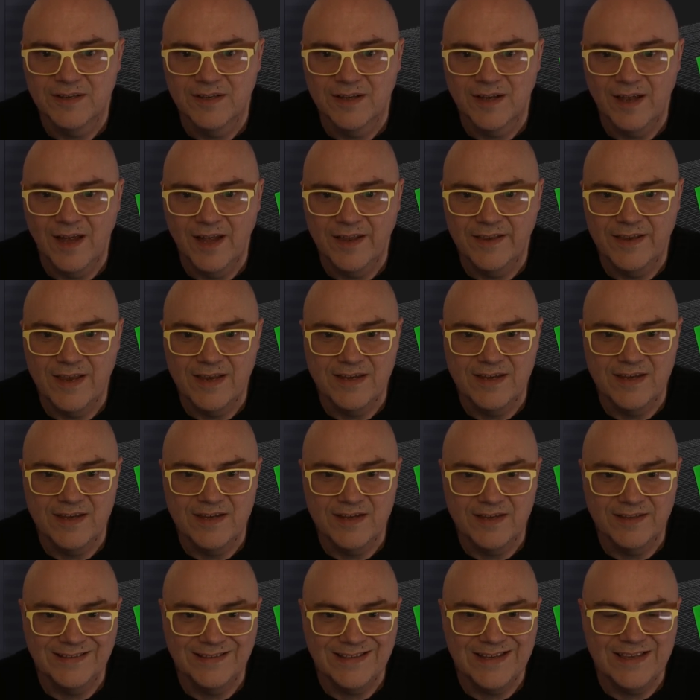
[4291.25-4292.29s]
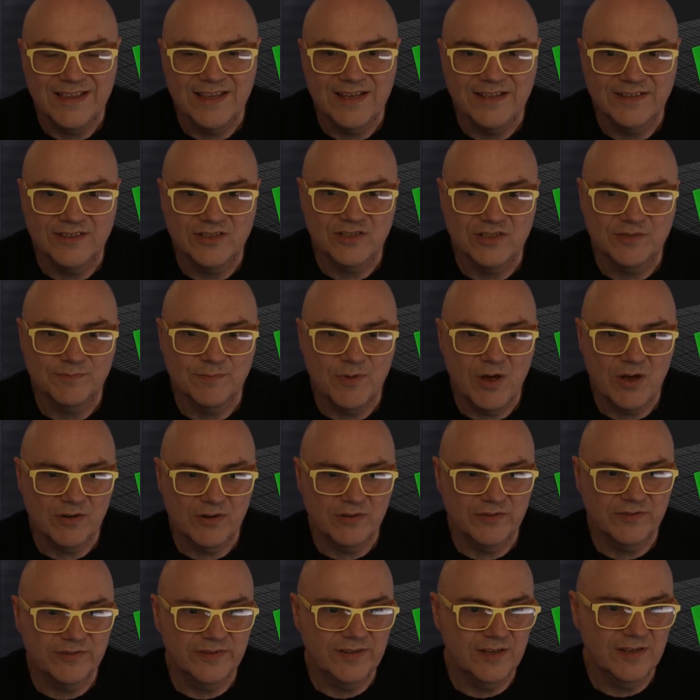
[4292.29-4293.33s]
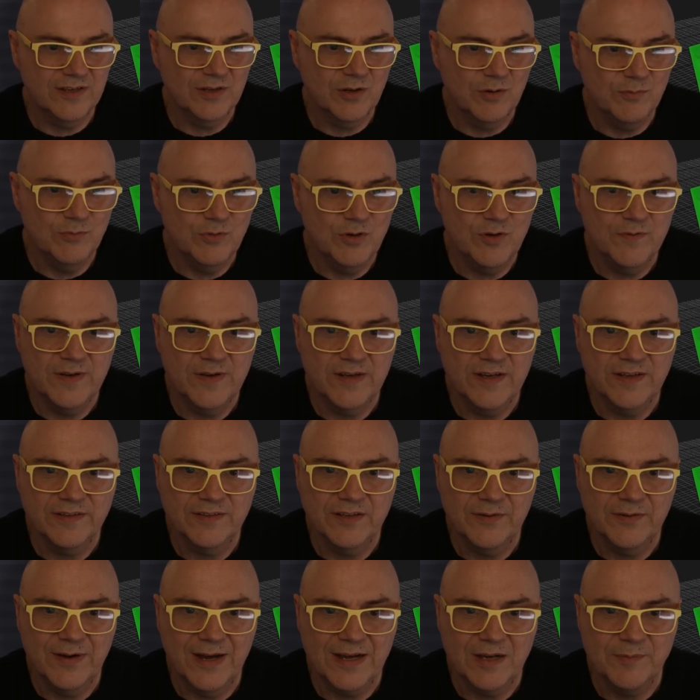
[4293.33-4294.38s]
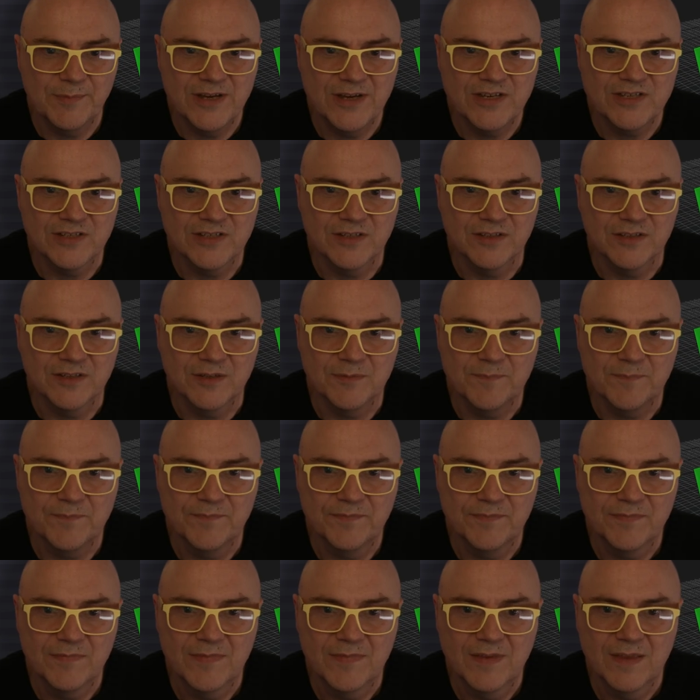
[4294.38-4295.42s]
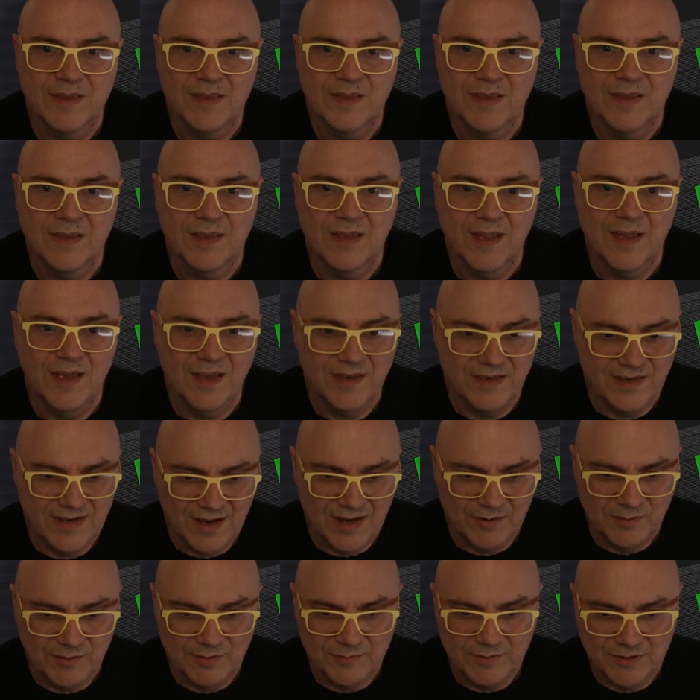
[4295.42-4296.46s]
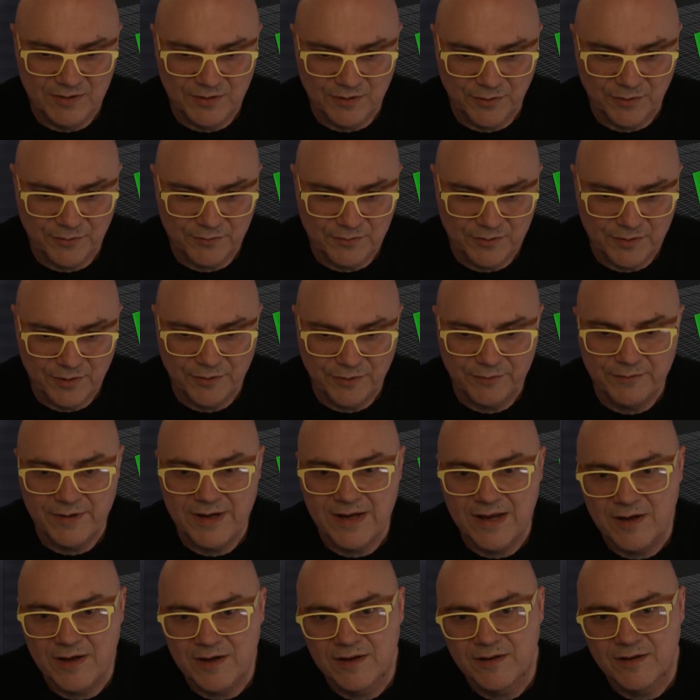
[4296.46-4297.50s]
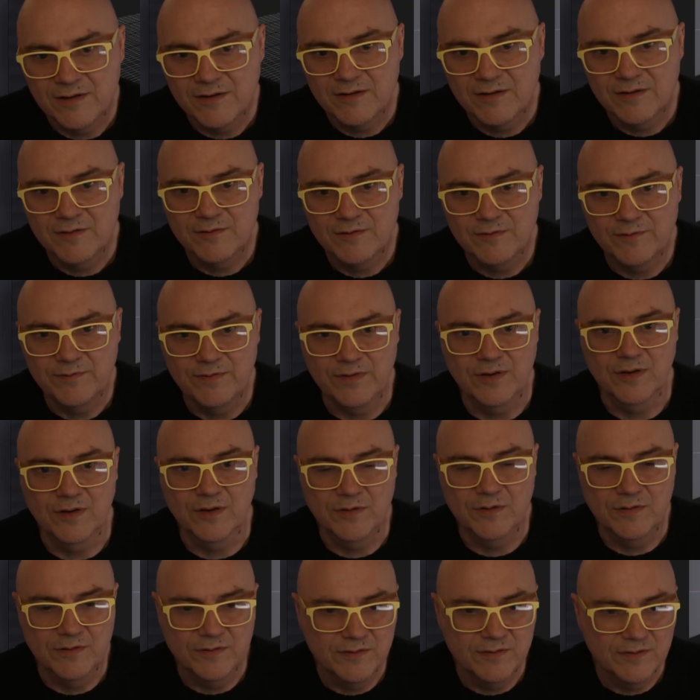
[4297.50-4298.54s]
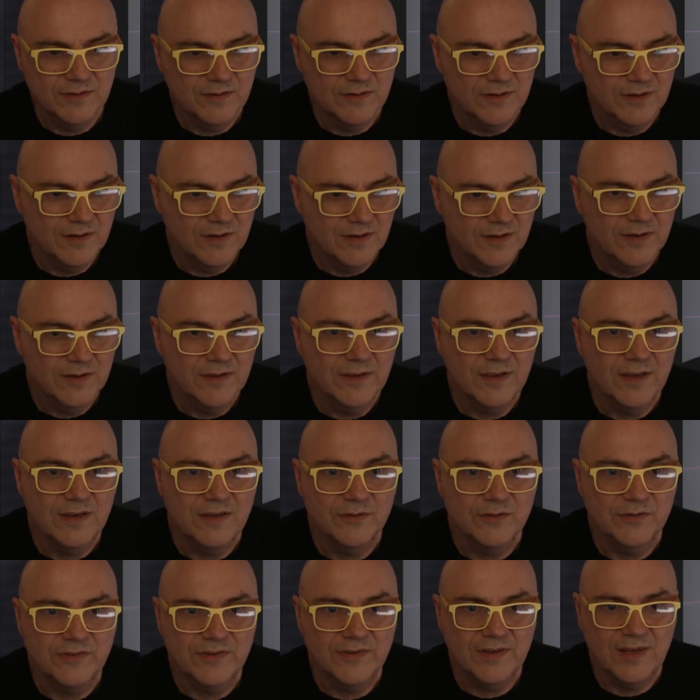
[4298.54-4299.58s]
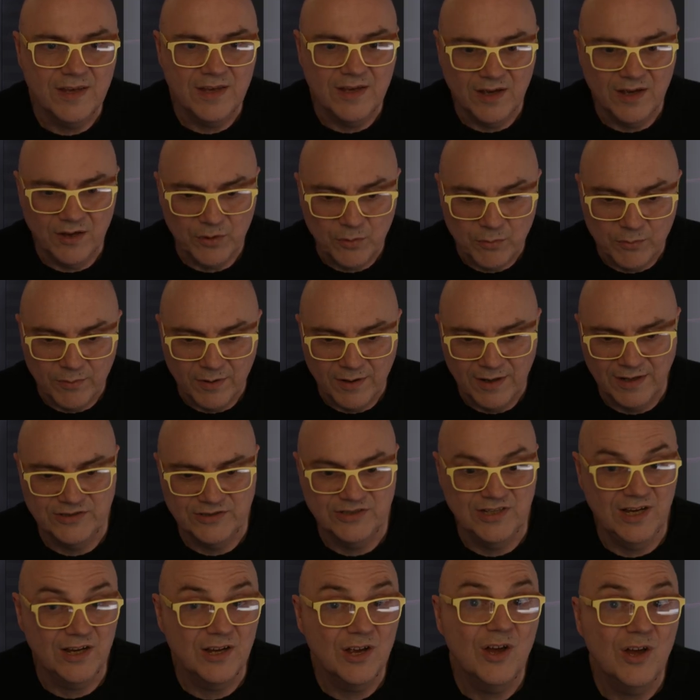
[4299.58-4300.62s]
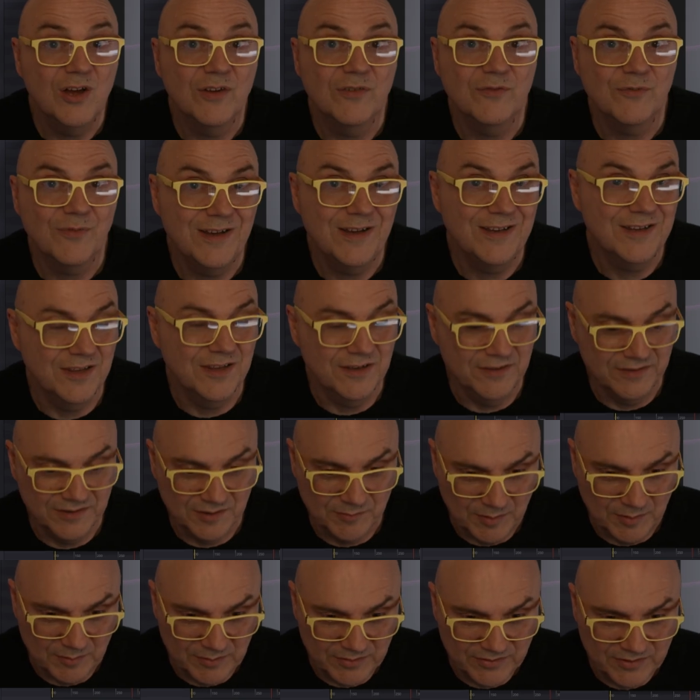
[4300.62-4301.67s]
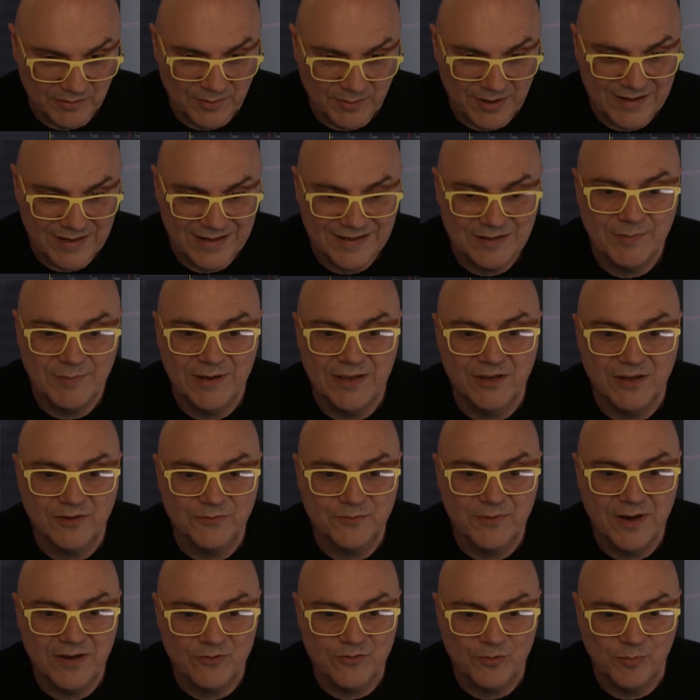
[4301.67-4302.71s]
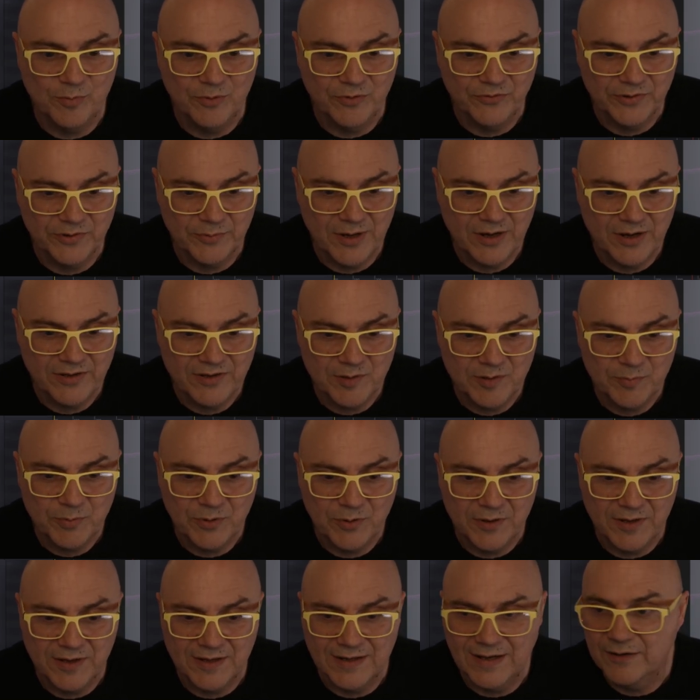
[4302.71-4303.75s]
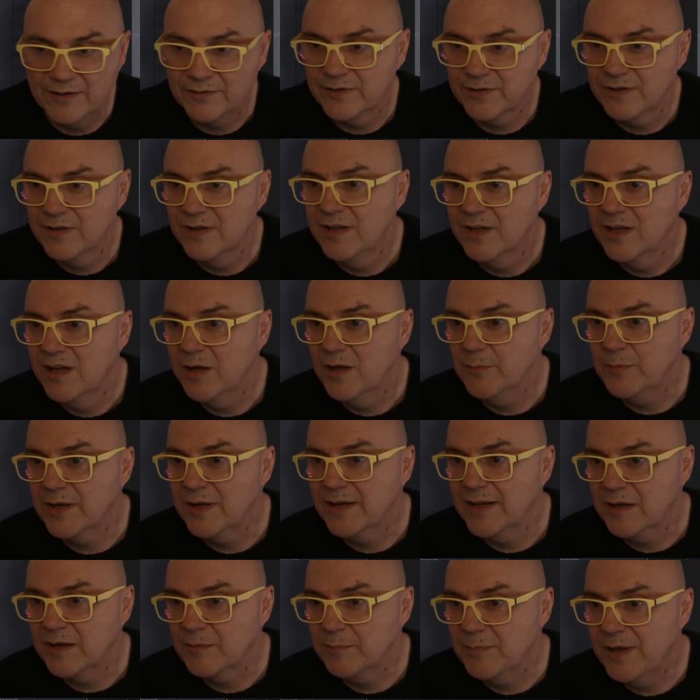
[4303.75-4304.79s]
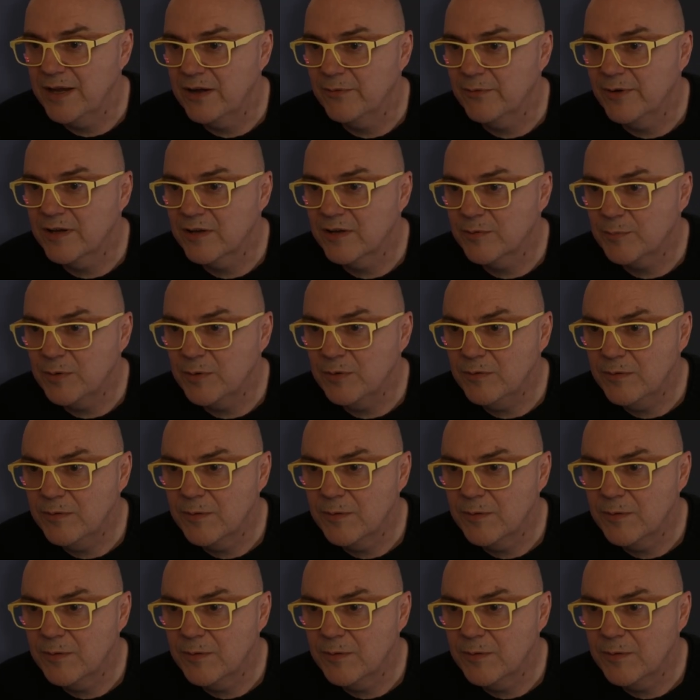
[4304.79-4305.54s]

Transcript: and then you can see these are just markers. They're not moving, there's no animation on them, and yet when we look through the 3D view, and you'll see, oh, actually I can't render those at the moment, so we need to make those renderable. So we go to the point cloud and we click make renderable,